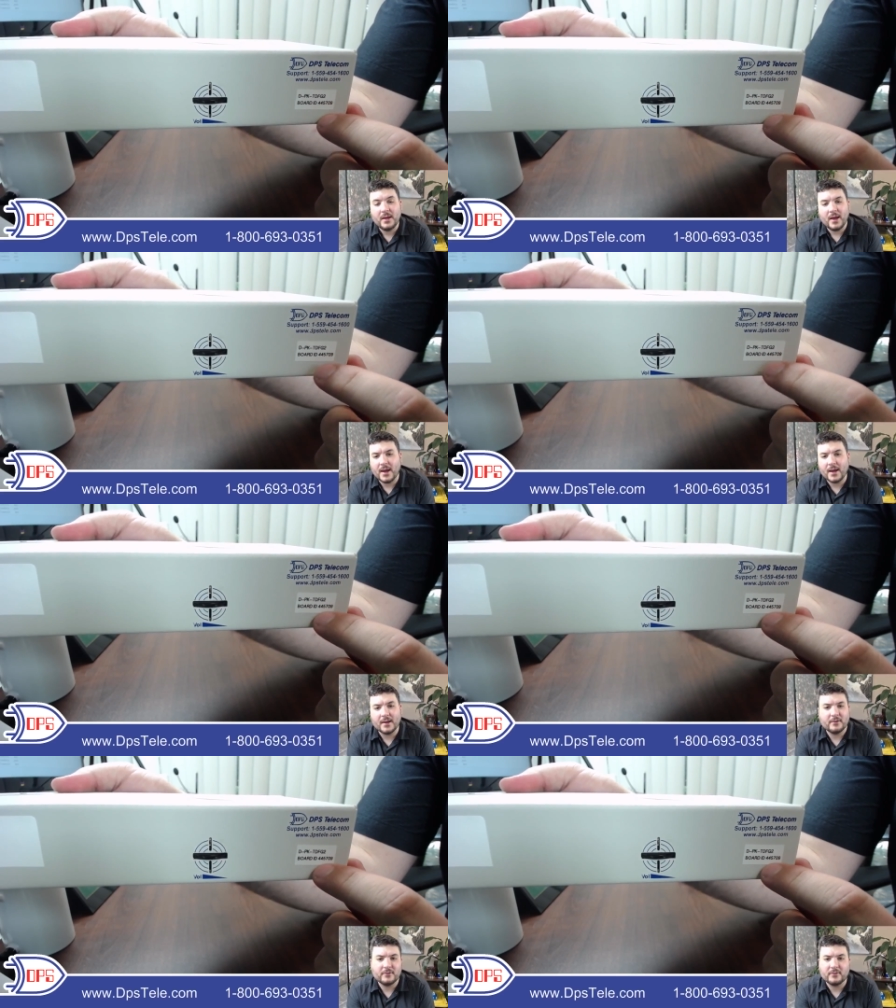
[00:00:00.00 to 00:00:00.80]

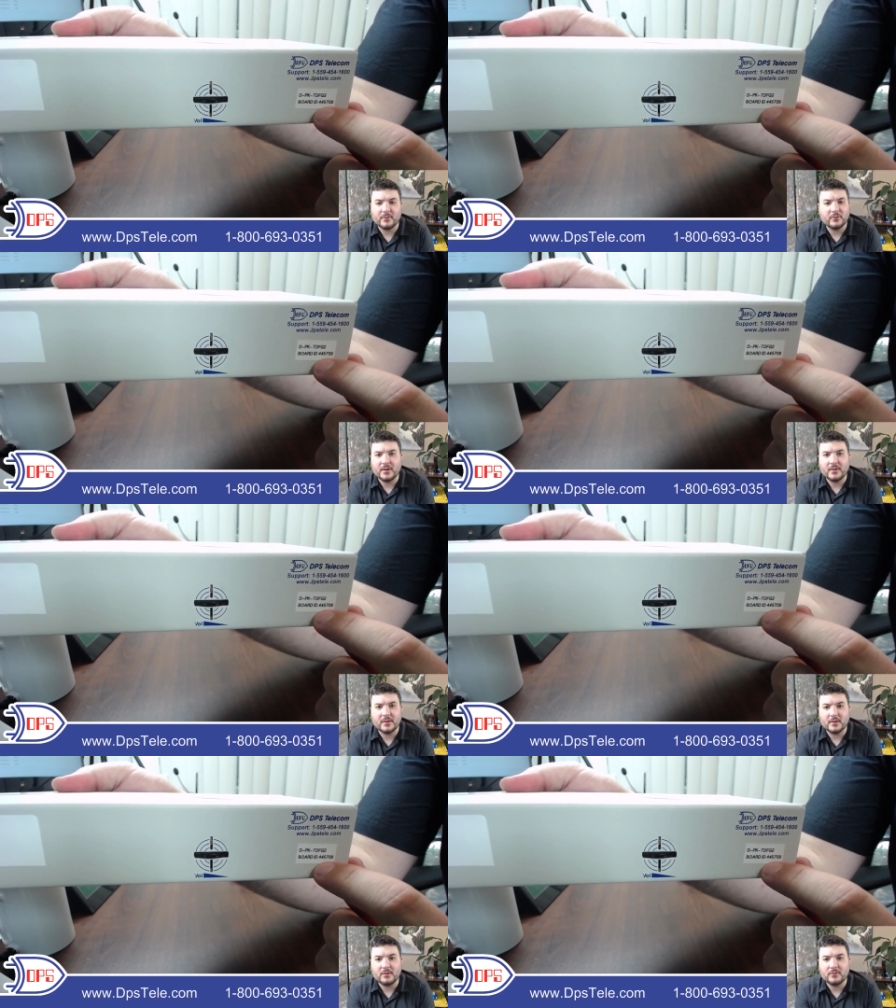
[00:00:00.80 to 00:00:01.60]
And just if there was anything
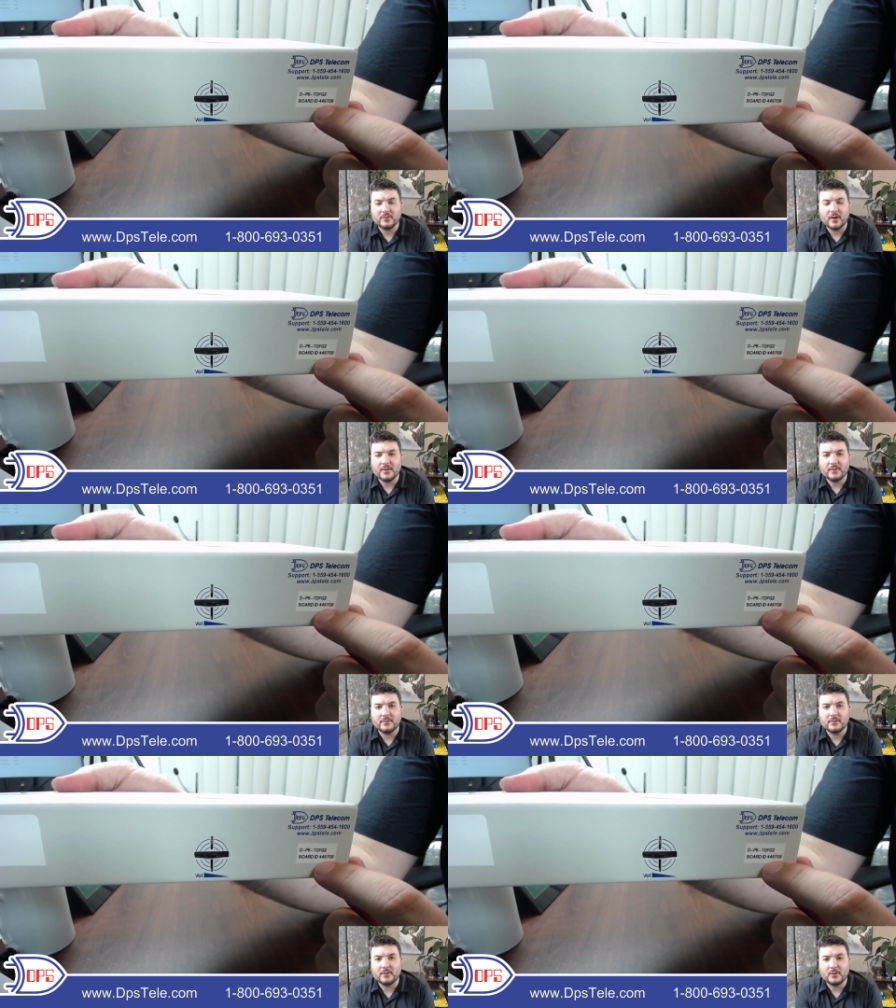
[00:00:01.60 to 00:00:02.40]
that you saw that
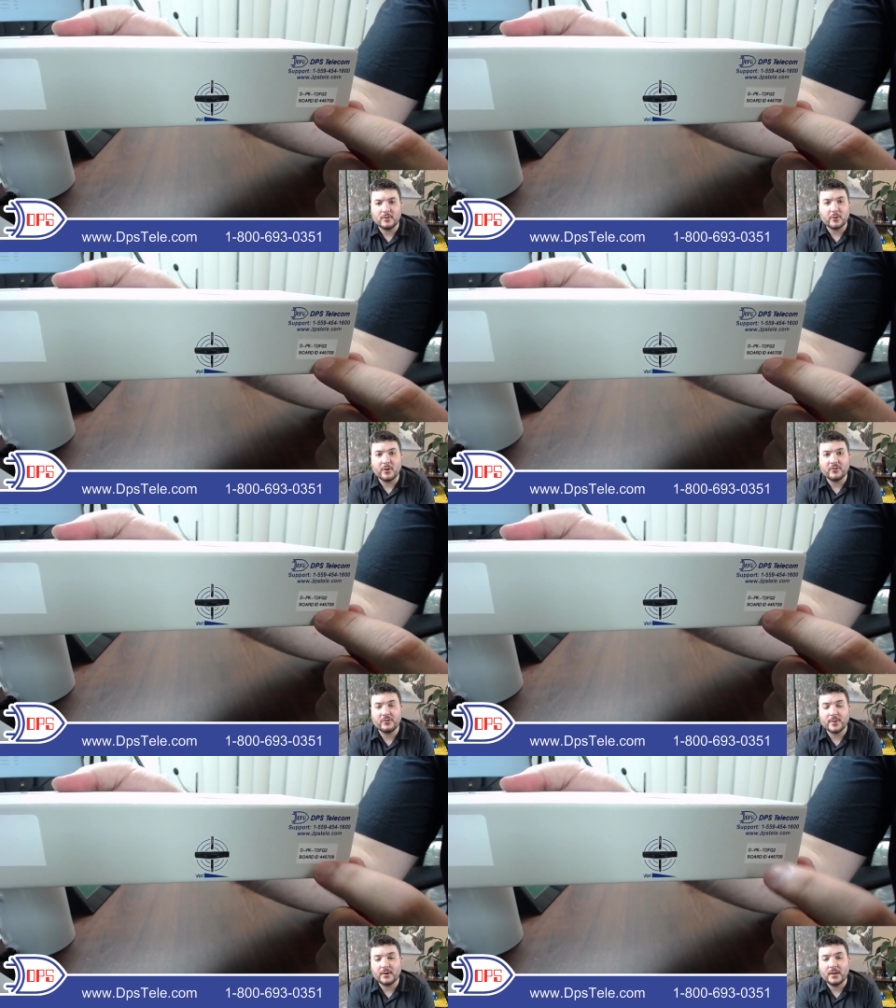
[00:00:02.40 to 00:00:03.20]
uh, you had a question
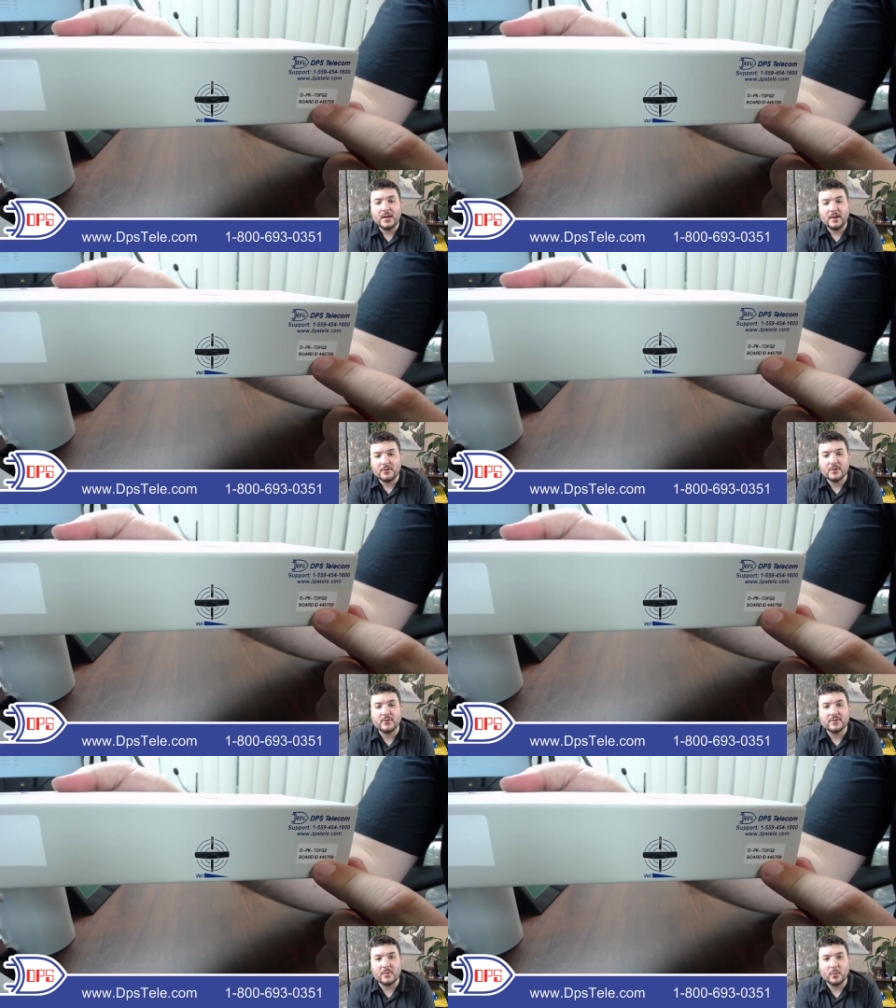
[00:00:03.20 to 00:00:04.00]
about, you give
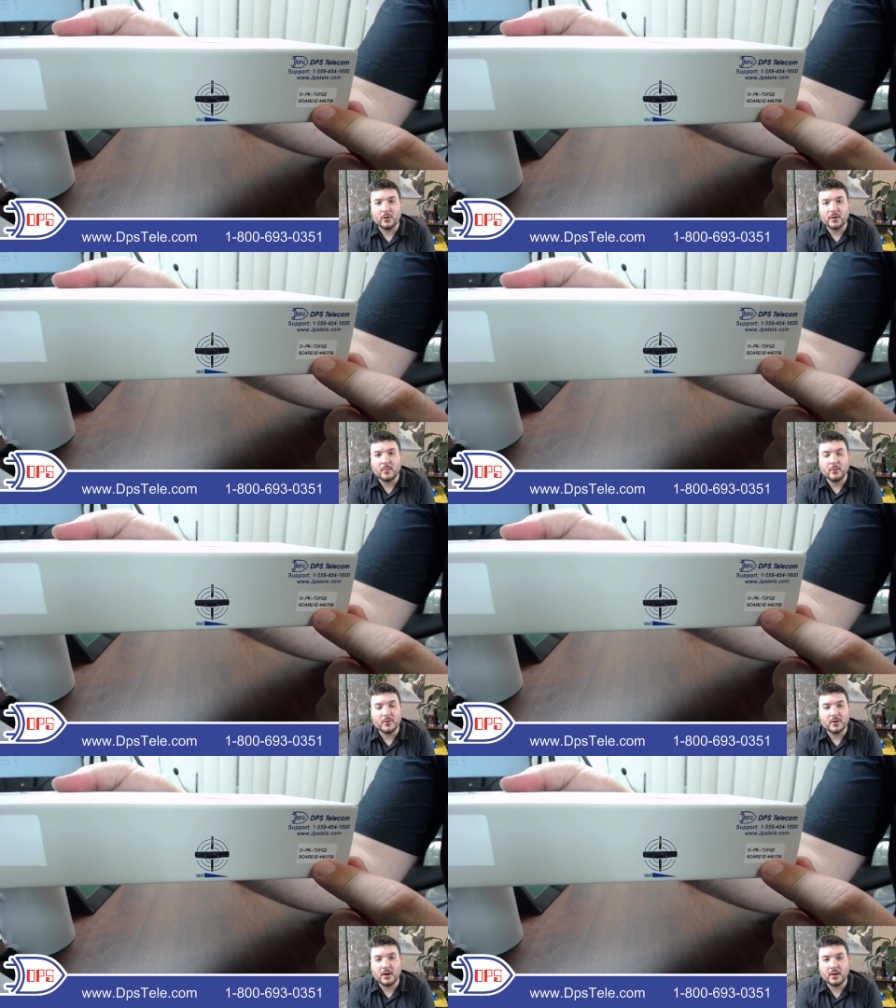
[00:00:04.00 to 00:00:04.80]
us that board number when
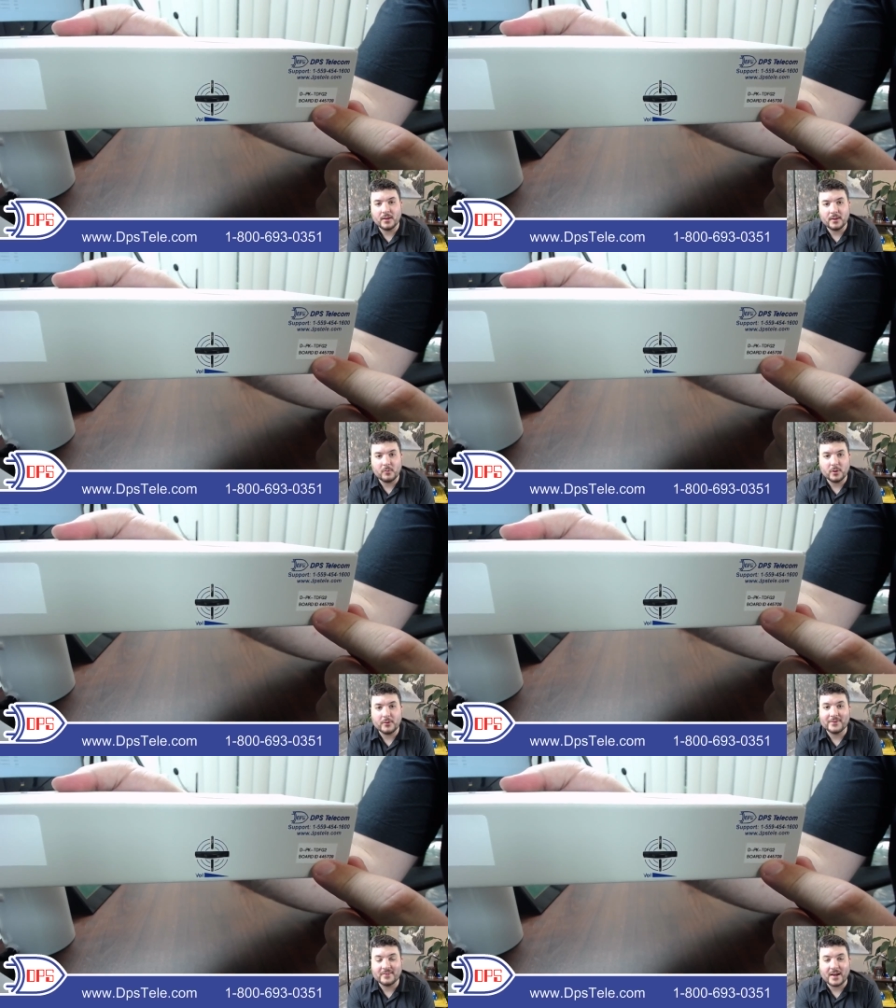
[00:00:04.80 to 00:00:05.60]
you call in and we'll know
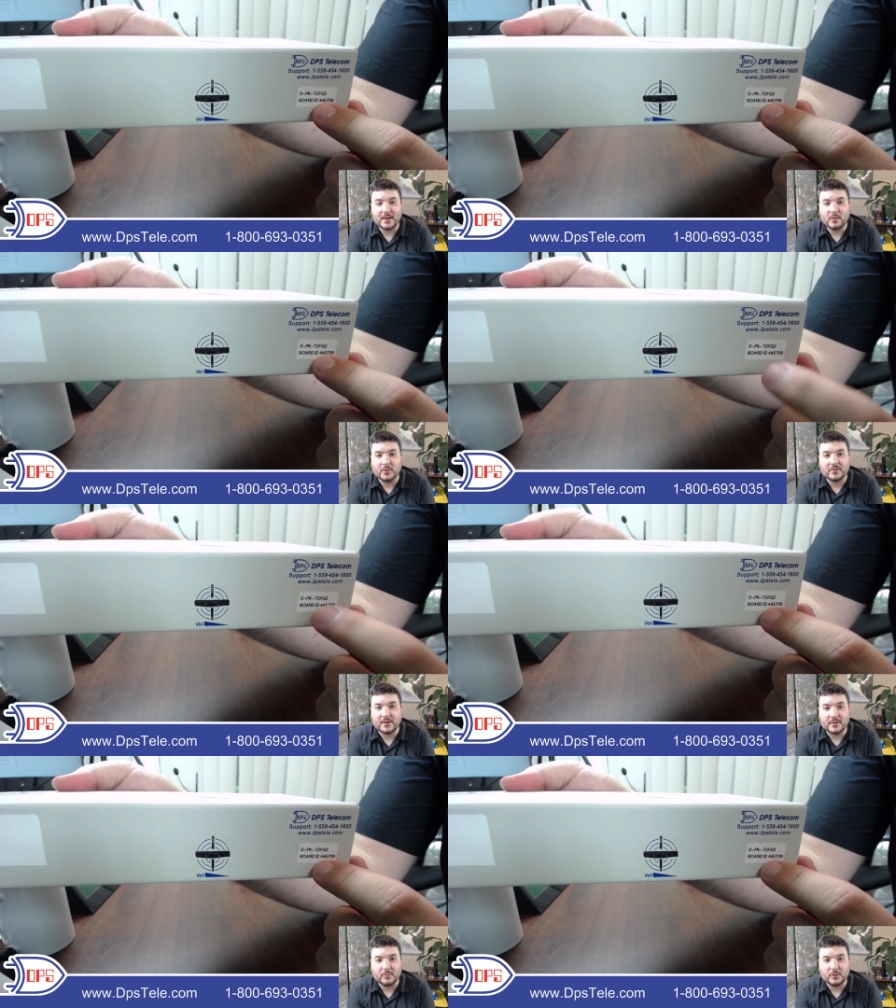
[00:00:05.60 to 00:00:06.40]
exactly what's
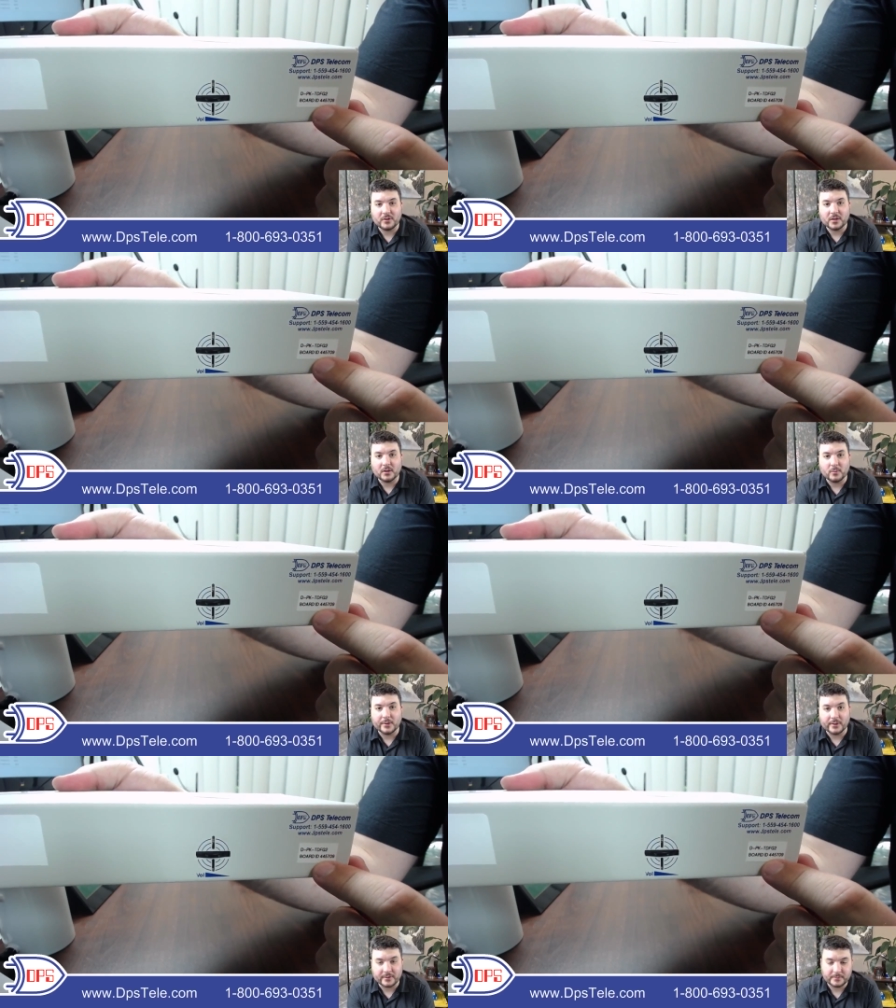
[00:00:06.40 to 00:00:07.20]
on this particular
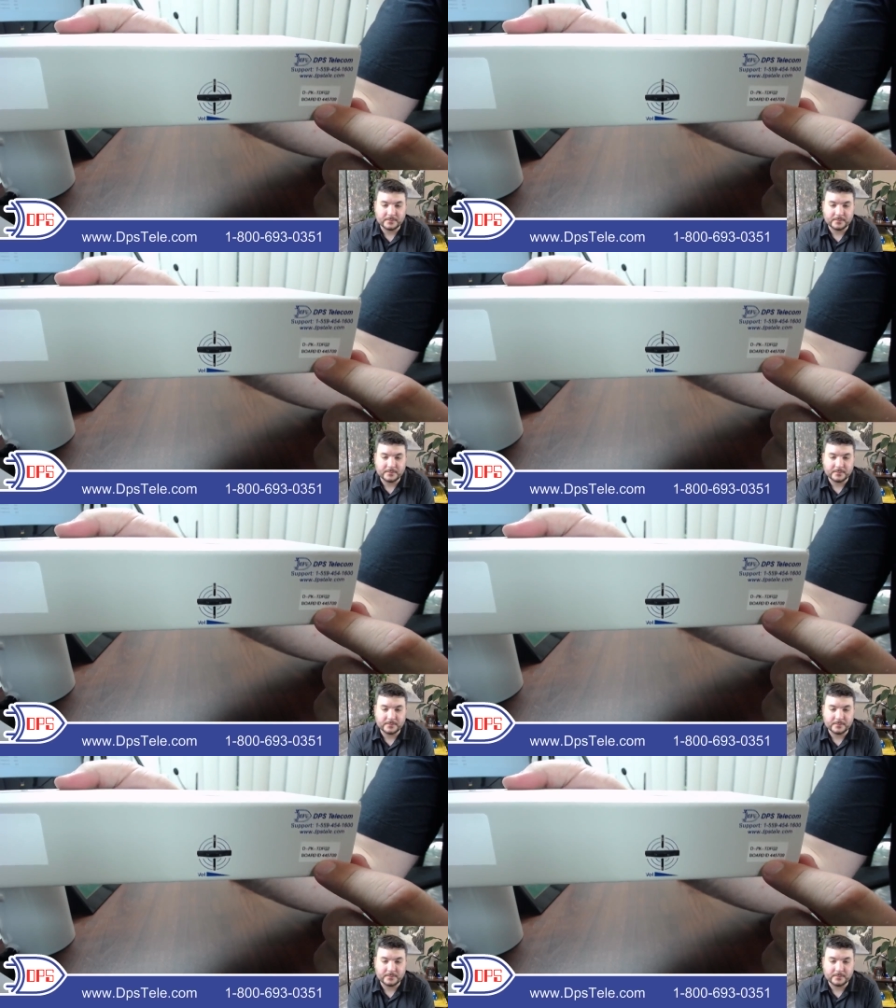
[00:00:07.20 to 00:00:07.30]
build.